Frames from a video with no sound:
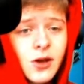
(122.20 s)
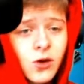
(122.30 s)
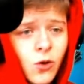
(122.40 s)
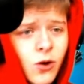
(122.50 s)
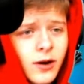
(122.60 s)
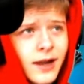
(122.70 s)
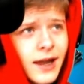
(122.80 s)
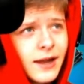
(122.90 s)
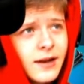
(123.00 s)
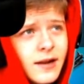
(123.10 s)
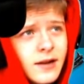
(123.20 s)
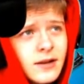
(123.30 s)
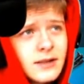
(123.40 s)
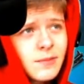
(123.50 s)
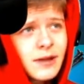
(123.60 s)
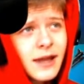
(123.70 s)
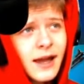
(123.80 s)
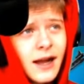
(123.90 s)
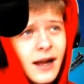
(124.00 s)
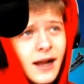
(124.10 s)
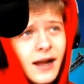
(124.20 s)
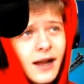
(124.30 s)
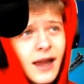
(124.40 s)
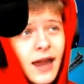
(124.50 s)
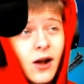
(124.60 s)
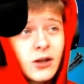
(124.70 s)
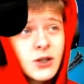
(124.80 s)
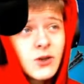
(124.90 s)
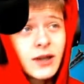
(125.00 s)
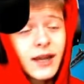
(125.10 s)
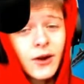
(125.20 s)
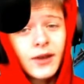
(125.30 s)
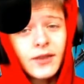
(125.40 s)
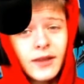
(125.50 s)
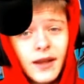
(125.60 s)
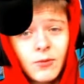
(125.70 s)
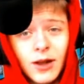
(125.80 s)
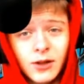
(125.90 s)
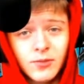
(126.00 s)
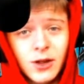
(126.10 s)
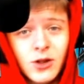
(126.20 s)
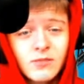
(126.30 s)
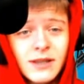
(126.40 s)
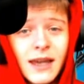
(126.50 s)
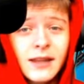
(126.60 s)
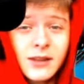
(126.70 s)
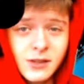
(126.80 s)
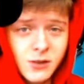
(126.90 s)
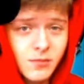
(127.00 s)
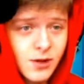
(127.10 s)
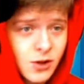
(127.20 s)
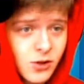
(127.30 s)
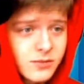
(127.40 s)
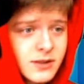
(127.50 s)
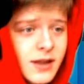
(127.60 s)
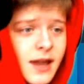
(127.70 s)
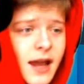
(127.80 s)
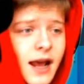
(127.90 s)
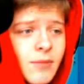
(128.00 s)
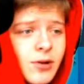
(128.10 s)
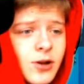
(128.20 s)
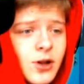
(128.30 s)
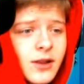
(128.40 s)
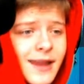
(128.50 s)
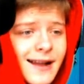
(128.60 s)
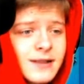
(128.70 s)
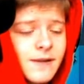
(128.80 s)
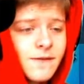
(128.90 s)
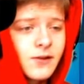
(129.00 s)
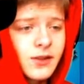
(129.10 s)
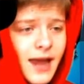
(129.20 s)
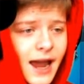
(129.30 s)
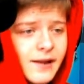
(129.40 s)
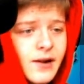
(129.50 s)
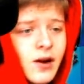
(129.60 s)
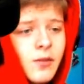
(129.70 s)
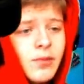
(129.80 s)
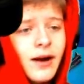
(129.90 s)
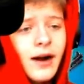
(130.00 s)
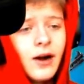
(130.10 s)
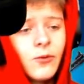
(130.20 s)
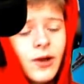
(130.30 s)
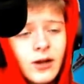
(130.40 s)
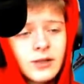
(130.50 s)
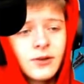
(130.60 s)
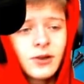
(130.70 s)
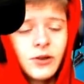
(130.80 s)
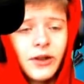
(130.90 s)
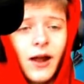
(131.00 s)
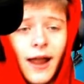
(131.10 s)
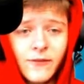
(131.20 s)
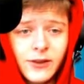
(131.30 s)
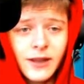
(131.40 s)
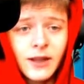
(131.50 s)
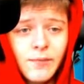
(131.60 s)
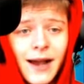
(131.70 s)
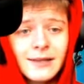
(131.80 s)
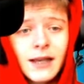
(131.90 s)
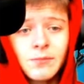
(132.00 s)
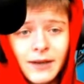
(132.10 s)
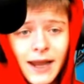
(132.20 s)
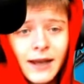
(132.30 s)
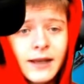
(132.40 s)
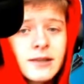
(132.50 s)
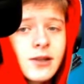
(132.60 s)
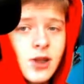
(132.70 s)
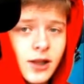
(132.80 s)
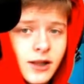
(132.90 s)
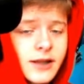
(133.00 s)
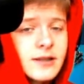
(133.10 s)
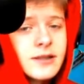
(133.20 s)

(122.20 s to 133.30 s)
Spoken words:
corn, and something, and also you can carry the regular mushrooms and the slurp mushrooms, and I'm pretty sure that's it for that. But we also included everything in the past, like bananas, chilies,